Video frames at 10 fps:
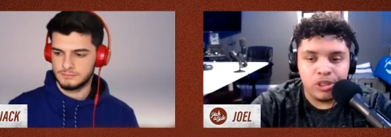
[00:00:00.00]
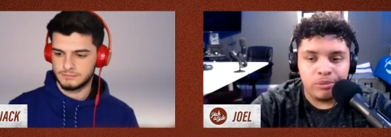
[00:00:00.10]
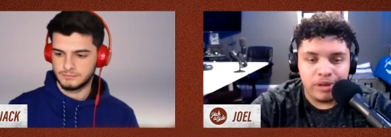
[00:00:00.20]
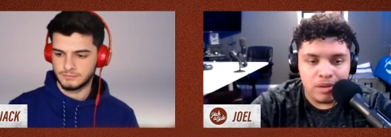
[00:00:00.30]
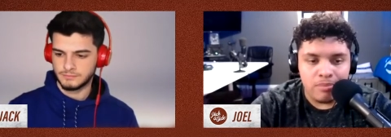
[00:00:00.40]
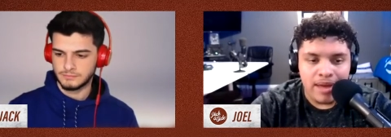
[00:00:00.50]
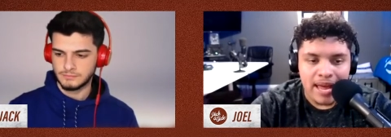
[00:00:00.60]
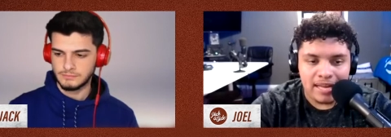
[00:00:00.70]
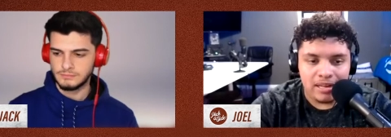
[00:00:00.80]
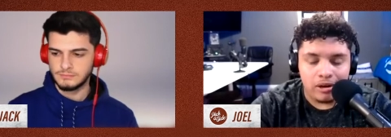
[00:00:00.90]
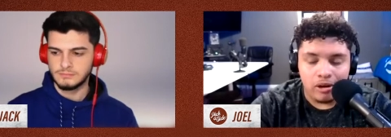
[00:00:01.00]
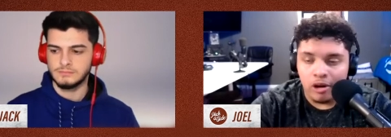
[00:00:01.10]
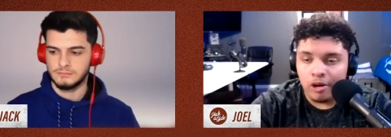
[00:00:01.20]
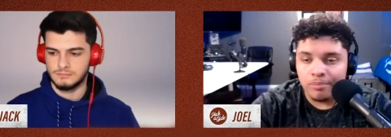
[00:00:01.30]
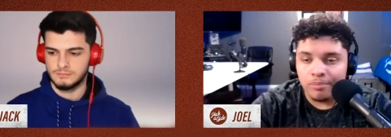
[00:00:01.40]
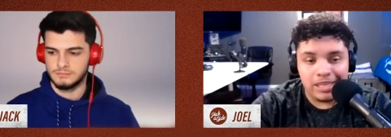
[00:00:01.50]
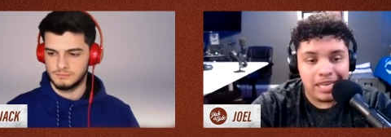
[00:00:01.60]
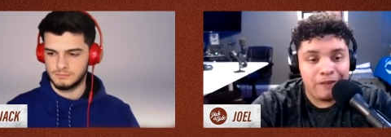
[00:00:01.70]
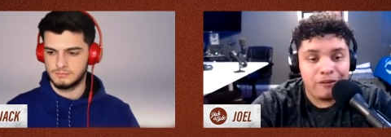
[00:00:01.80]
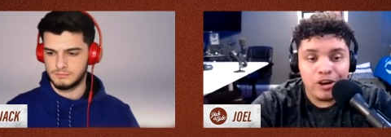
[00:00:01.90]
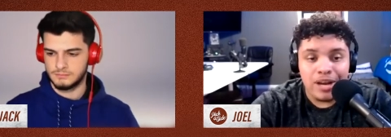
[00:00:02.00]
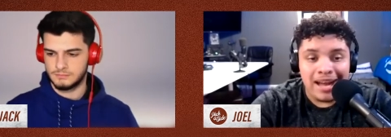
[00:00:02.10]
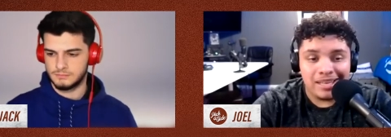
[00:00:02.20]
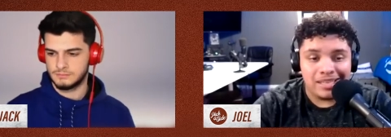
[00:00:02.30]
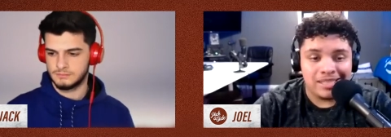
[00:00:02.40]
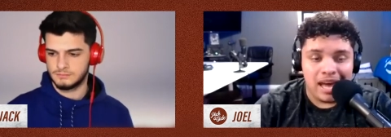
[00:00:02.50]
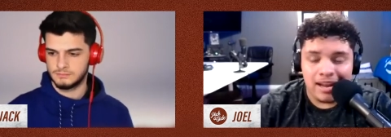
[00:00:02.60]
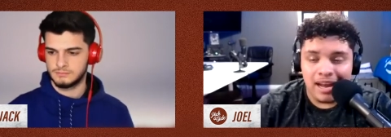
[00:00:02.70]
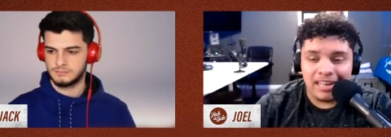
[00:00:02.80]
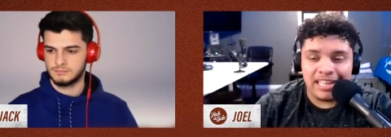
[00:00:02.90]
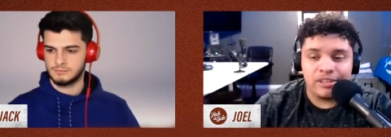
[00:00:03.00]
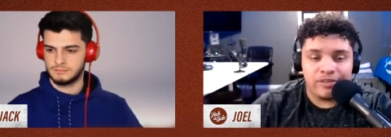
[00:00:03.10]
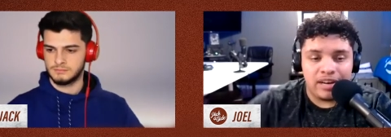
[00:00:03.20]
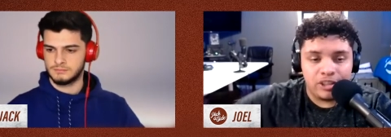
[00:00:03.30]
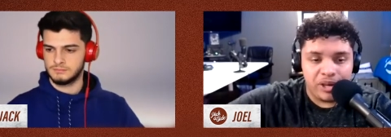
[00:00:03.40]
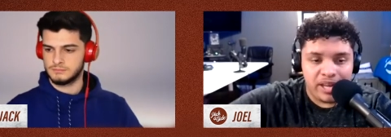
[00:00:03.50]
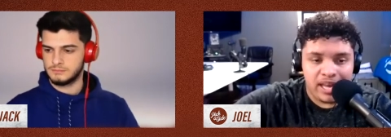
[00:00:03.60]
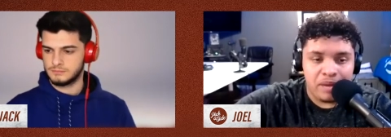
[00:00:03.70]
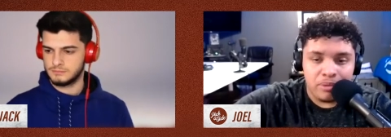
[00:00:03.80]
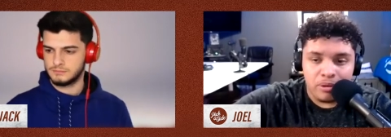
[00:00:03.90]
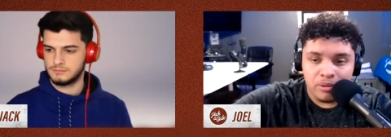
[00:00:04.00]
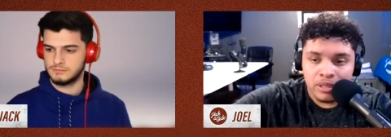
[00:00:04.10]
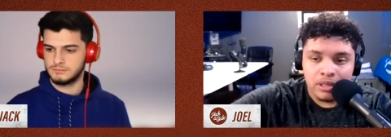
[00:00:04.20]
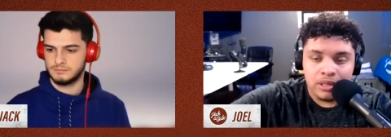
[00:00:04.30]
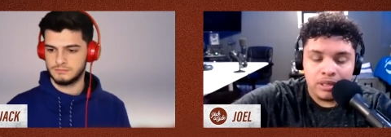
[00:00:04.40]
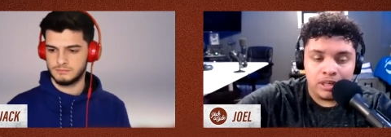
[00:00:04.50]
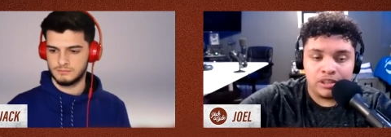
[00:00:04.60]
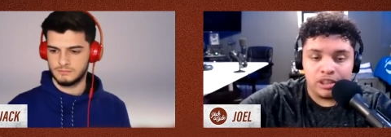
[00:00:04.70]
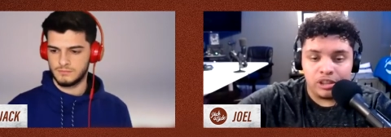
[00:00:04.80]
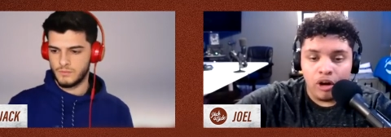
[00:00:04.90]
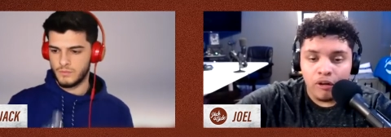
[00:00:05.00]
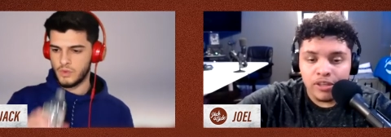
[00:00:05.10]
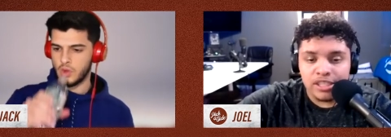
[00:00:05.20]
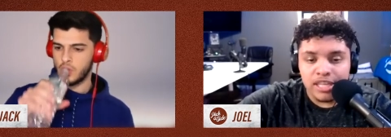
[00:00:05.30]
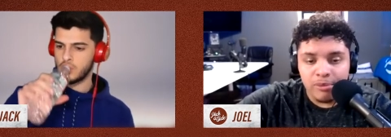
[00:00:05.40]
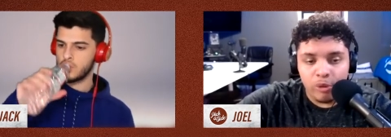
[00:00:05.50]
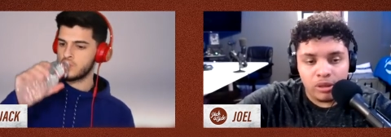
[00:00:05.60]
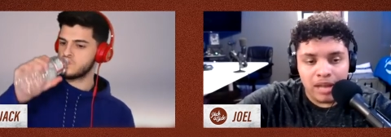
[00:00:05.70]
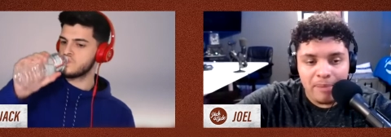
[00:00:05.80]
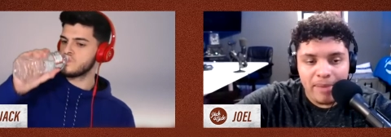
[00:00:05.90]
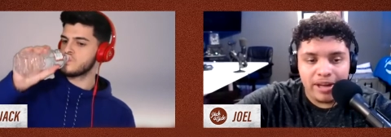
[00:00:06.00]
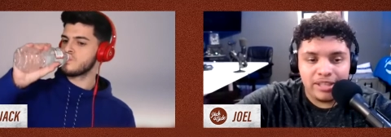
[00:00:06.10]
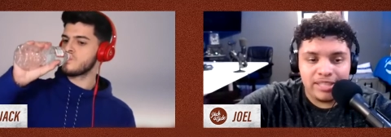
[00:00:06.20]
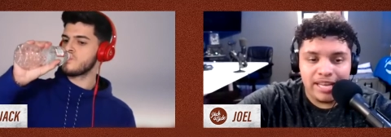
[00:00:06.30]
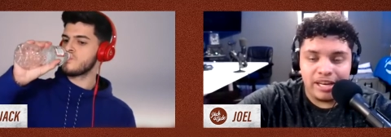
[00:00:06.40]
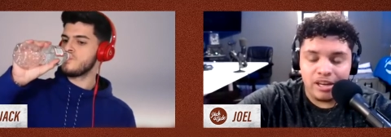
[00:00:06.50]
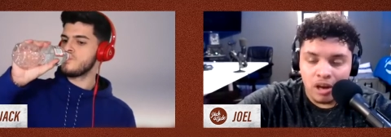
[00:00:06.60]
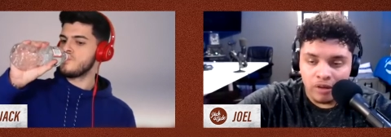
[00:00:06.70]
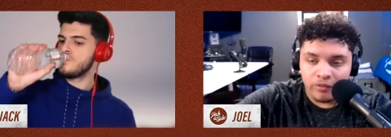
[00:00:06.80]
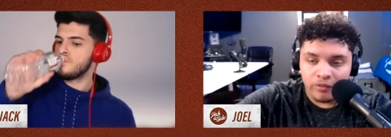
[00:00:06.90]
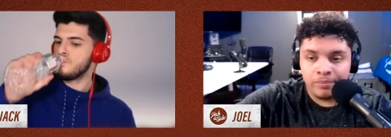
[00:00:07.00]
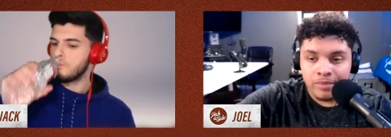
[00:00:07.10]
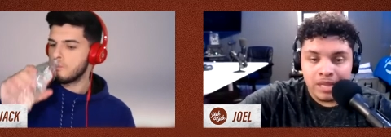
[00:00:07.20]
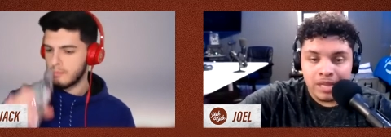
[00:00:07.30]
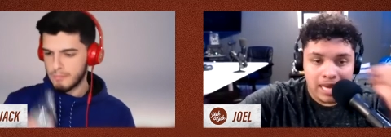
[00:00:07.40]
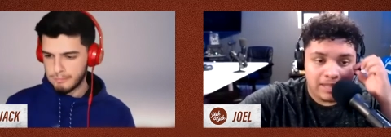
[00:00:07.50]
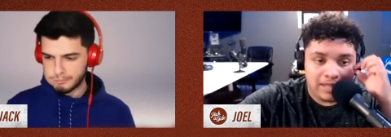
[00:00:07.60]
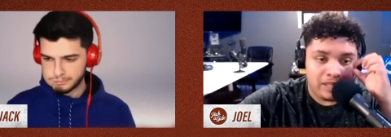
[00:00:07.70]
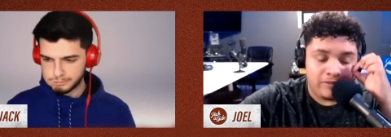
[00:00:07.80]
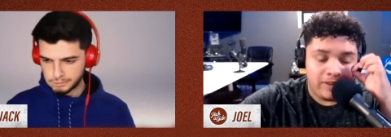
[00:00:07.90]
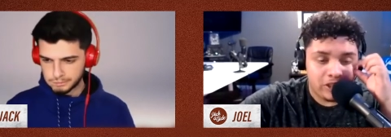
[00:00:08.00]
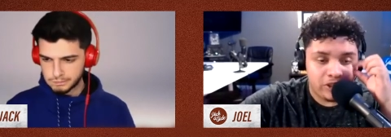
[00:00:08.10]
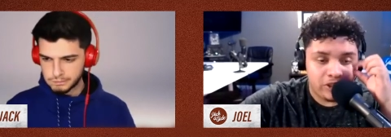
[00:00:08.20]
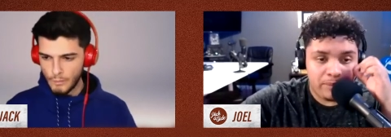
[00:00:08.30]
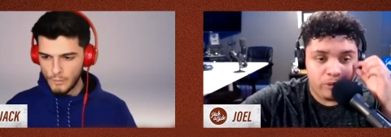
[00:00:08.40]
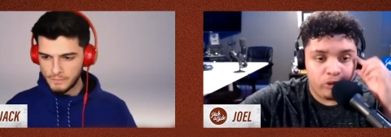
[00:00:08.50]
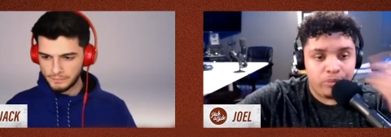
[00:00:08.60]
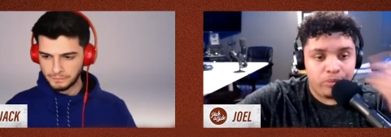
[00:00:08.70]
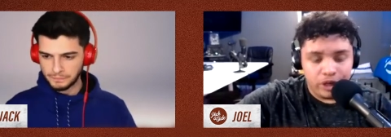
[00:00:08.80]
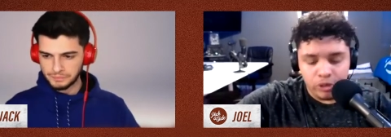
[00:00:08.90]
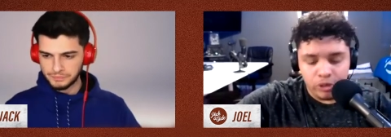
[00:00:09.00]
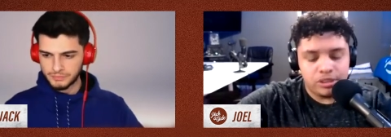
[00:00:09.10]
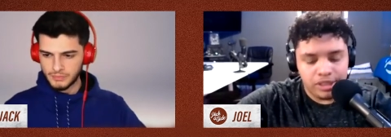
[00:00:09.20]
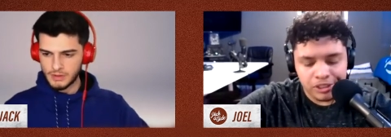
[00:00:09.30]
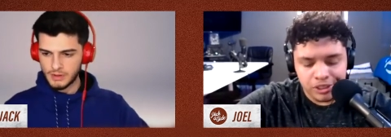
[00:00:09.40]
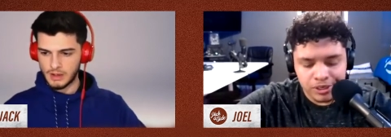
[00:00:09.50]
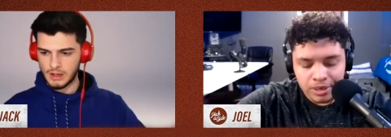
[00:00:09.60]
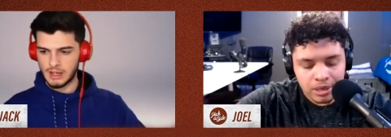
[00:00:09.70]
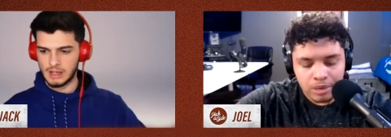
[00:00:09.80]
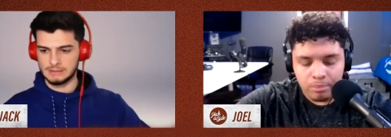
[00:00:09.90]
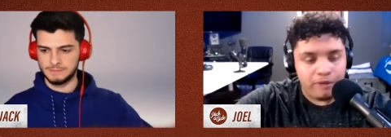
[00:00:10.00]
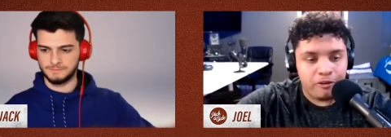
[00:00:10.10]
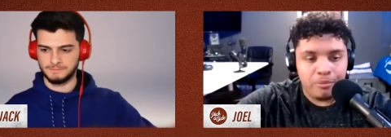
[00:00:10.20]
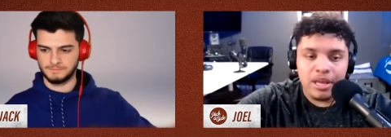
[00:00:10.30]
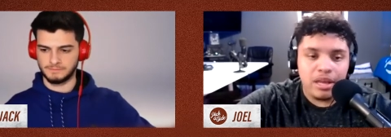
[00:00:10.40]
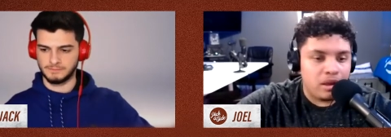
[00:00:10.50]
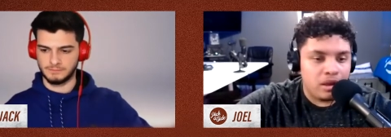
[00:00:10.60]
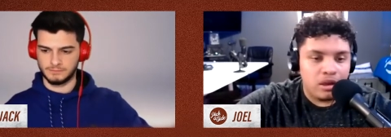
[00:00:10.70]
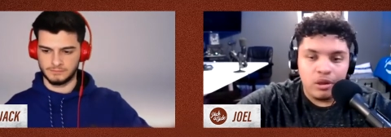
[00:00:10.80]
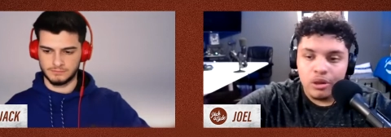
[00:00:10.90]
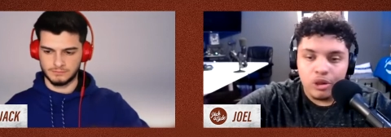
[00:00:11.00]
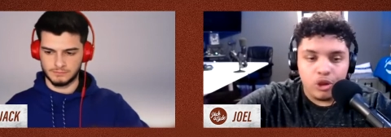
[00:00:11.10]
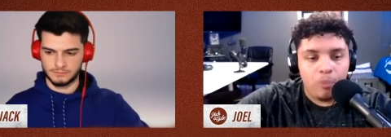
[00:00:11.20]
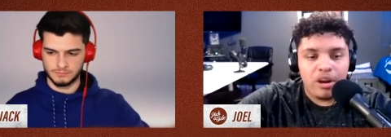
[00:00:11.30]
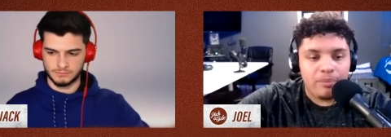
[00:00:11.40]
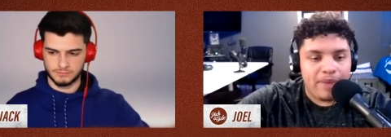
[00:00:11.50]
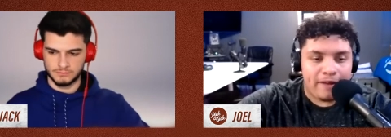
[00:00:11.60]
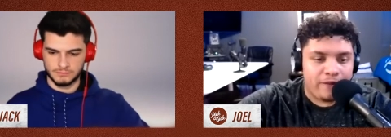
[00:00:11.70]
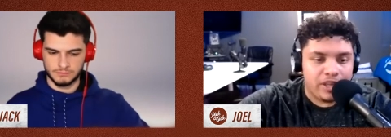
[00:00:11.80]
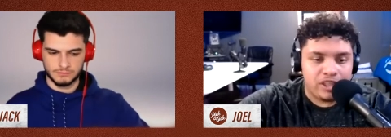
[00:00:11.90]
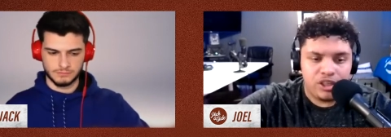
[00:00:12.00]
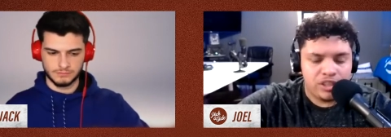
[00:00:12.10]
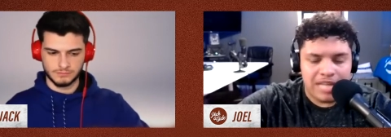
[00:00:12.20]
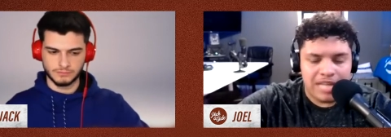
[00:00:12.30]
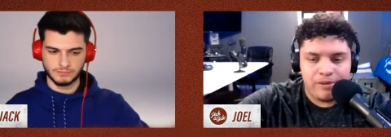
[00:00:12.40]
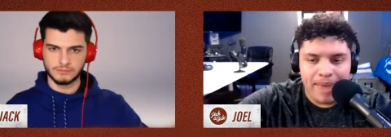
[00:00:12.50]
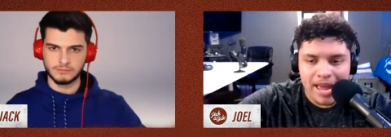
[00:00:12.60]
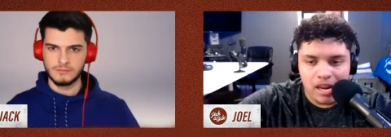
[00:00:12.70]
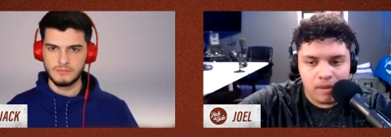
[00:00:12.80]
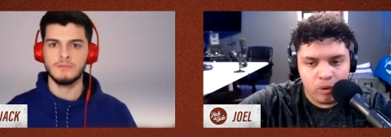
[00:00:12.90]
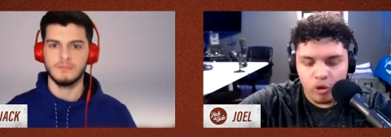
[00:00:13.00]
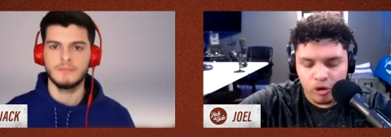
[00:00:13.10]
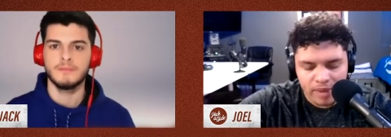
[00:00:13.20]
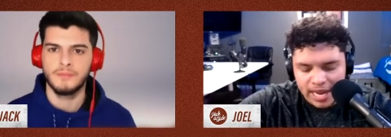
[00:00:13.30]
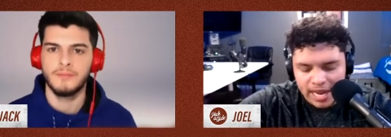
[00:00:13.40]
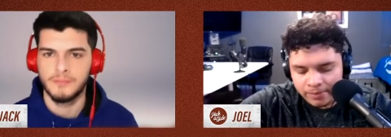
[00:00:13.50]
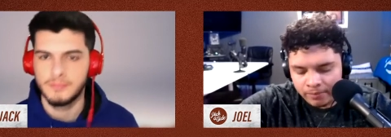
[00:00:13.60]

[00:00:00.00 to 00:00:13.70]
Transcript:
Speaker 1: bring him back. Um, if you're not going to sign a guy like Devondre Campbell, because the Dolphins need more linebackers that can cover. And I think Devondre Campbell would be a huge addition. But for me, you bring back Fitz just to have a backup quarterback.